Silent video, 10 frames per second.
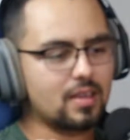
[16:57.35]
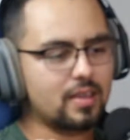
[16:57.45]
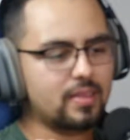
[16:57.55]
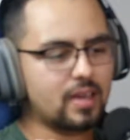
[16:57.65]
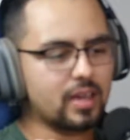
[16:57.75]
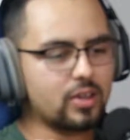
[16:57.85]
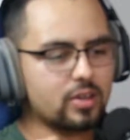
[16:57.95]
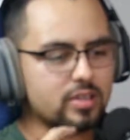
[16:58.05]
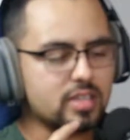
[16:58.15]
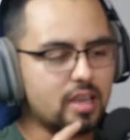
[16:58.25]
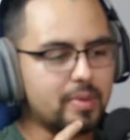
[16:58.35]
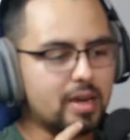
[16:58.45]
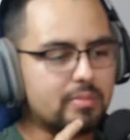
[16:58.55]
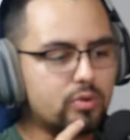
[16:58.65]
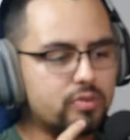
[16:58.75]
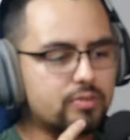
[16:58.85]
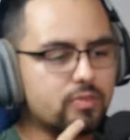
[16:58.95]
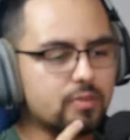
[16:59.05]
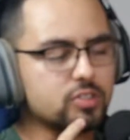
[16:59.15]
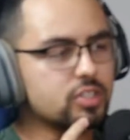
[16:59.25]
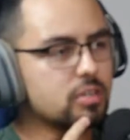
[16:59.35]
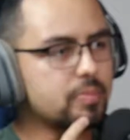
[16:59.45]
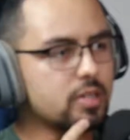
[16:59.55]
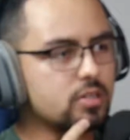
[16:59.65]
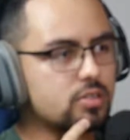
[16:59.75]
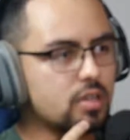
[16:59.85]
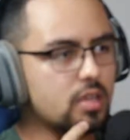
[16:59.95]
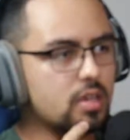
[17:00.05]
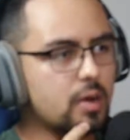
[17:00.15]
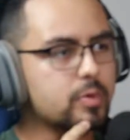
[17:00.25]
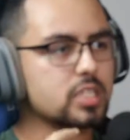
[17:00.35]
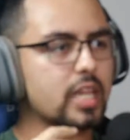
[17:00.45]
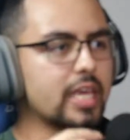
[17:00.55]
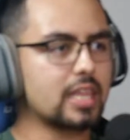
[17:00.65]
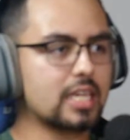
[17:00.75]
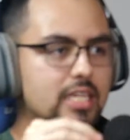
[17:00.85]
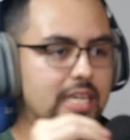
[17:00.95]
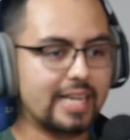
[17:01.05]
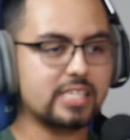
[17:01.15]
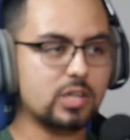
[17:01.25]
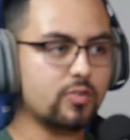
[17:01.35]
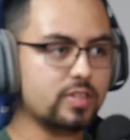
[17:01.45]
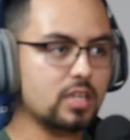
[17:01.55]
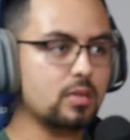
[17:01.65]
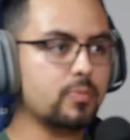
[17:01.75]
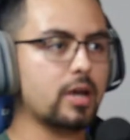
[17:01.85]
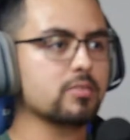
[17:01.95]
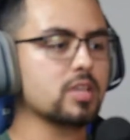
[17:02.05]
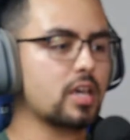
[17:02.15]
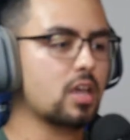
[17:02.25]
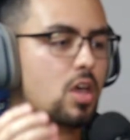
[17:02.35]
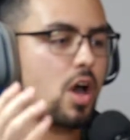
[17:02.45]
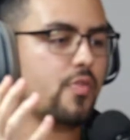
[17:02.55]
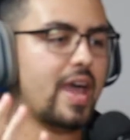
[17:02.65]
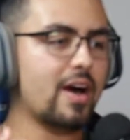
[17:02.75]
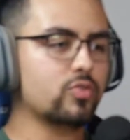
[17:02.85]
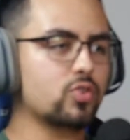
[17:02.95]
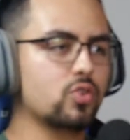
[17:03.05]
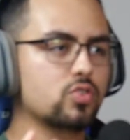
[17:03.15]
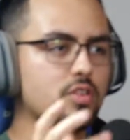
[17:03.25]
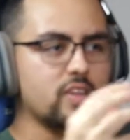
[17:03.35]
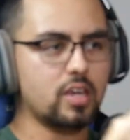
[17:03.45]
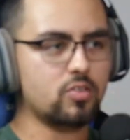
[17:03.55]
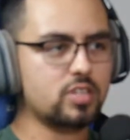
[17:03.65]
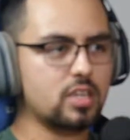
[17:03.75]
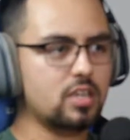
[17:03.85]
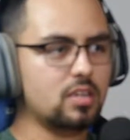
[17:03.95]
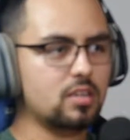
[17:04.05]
I think I could, because I mean, I moved here from Virginia Beach, and I wasn't like in the dead center city, but I was like on the outskirts of the inner city.